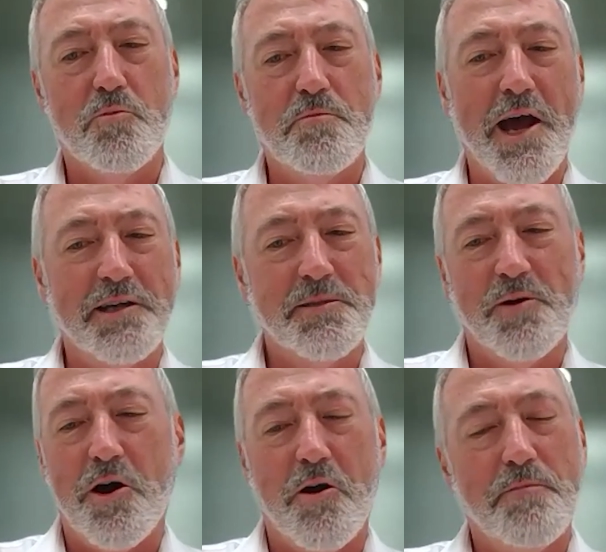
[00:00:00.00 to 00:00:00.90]
power
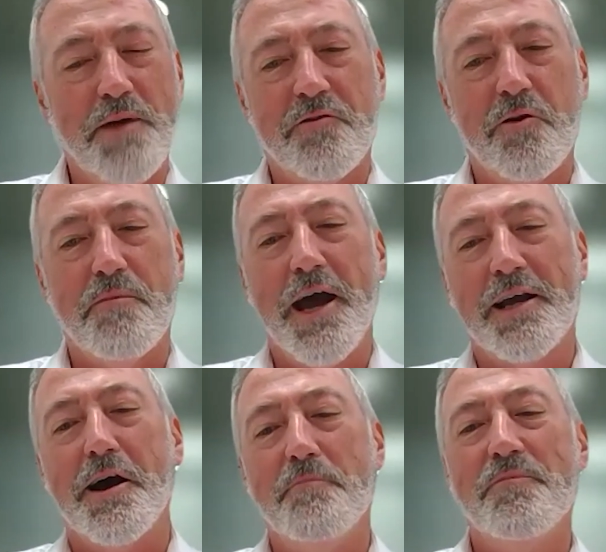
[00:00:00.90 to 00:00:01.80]
supply or battery
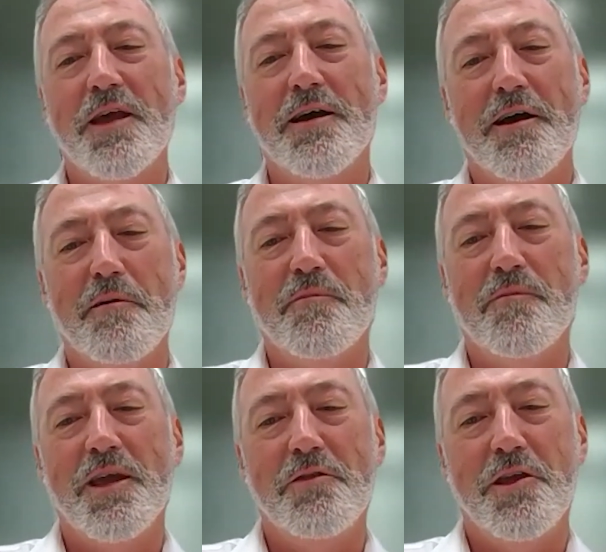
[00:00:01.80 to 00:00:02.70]
backup
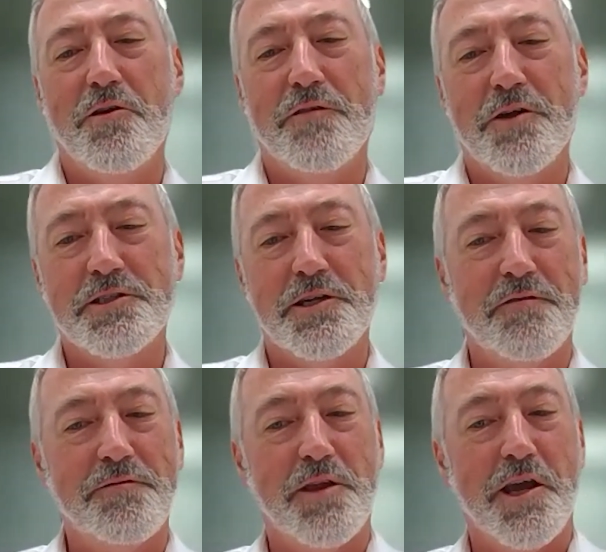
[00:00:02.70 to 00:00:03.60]
in the university
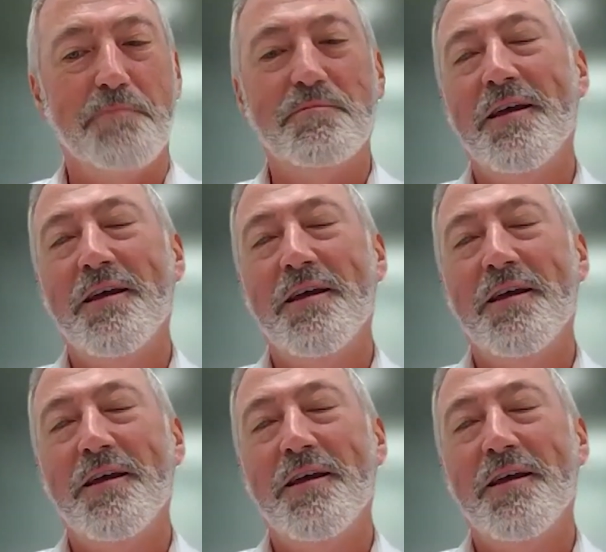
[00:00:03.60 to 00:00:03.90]
for their